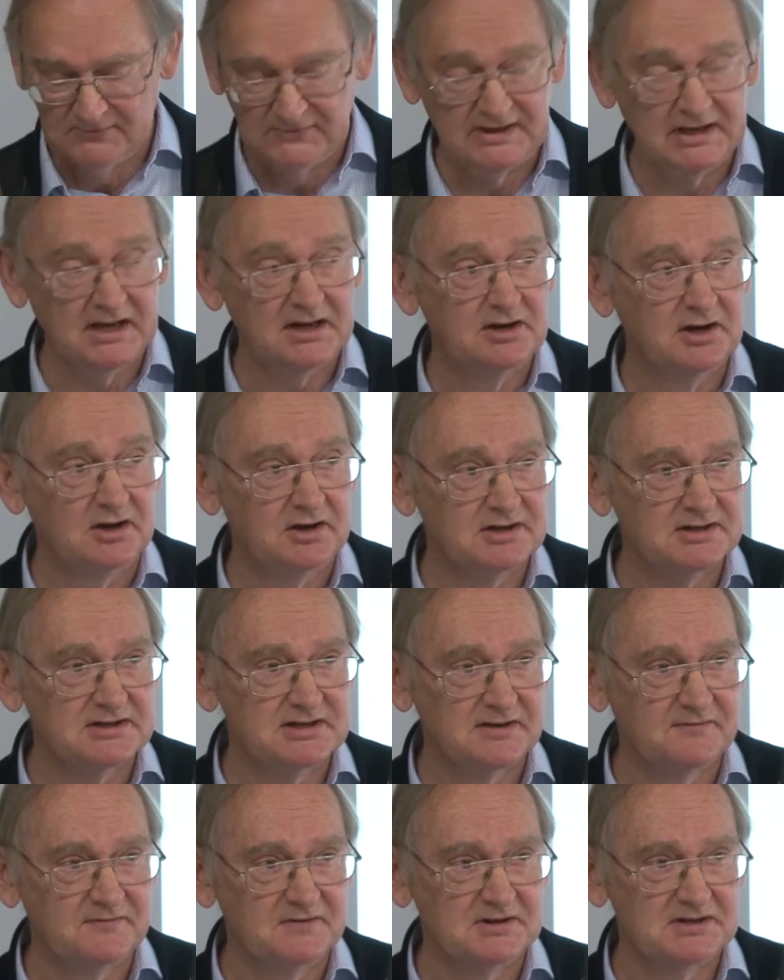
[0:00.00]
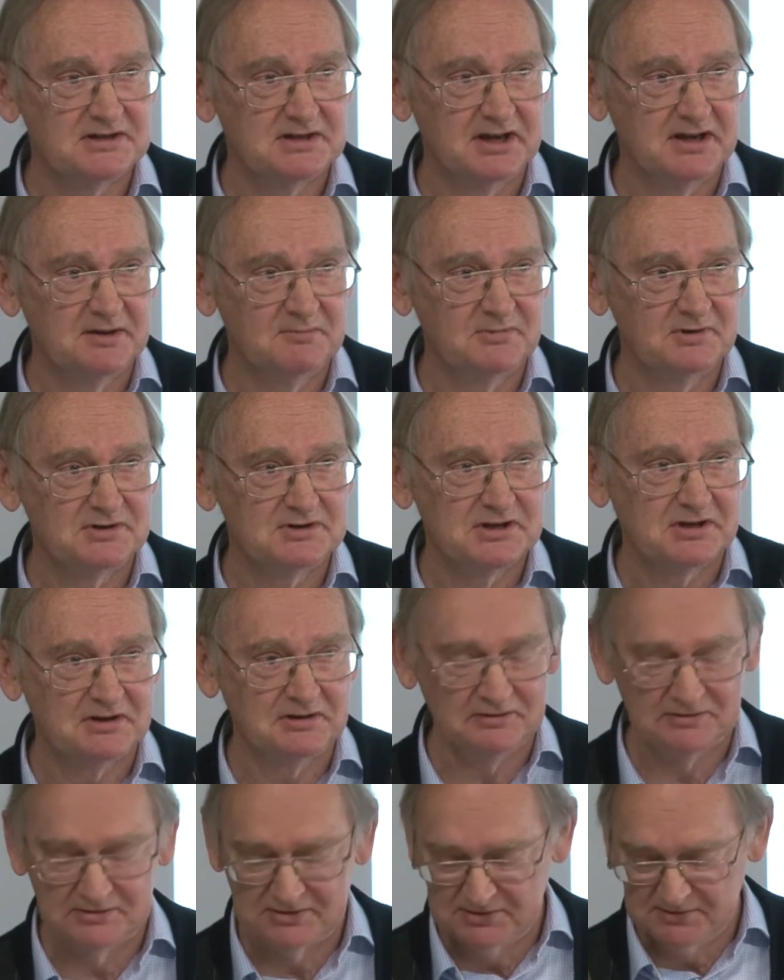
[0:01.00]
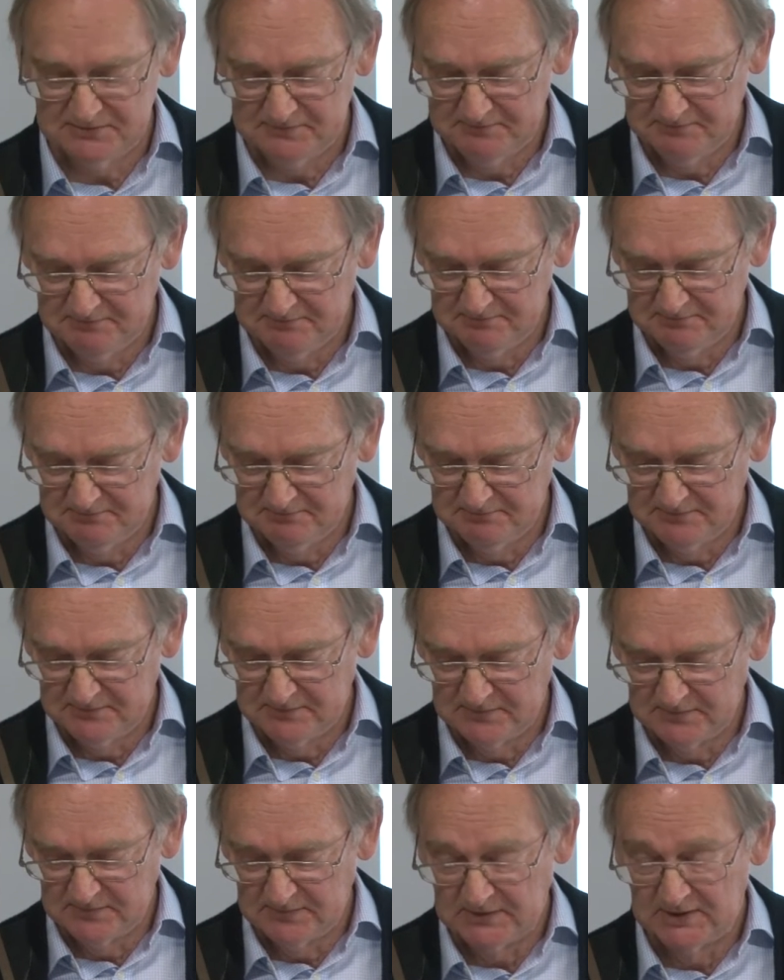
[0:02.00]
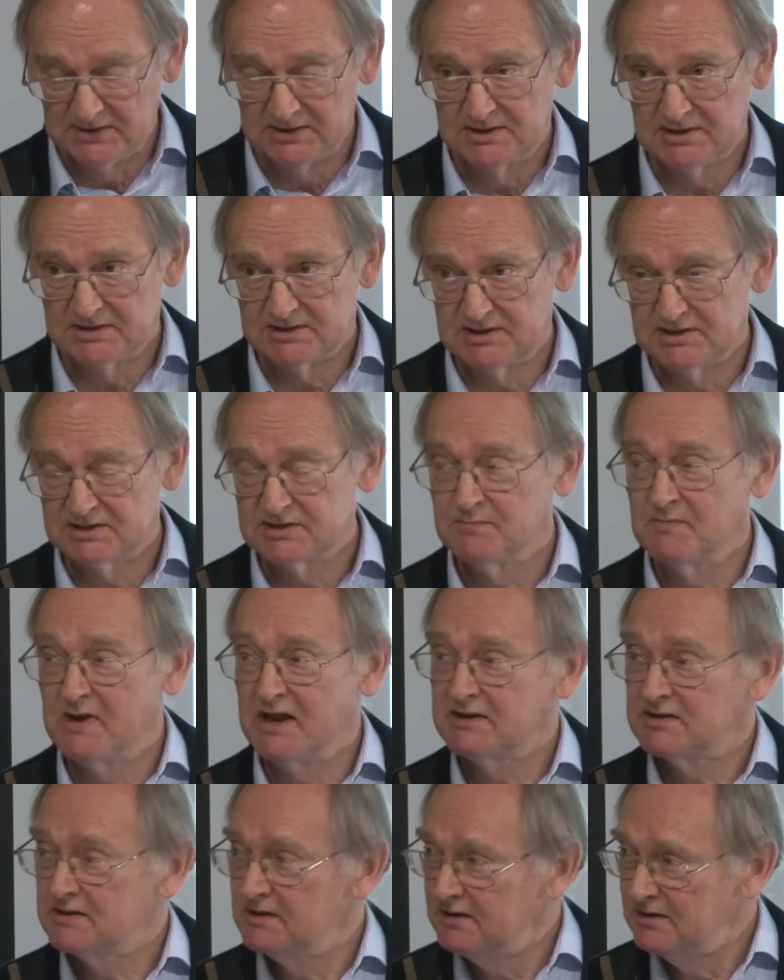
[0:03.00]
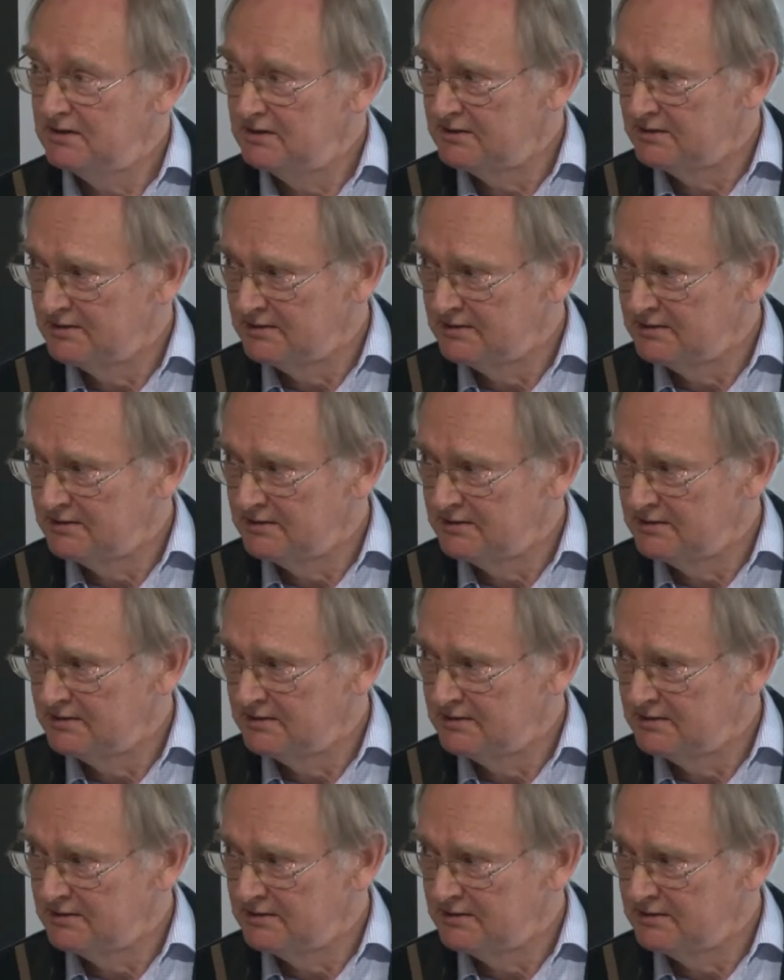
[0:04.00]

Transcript: Deadlines have the same result. Does this matter?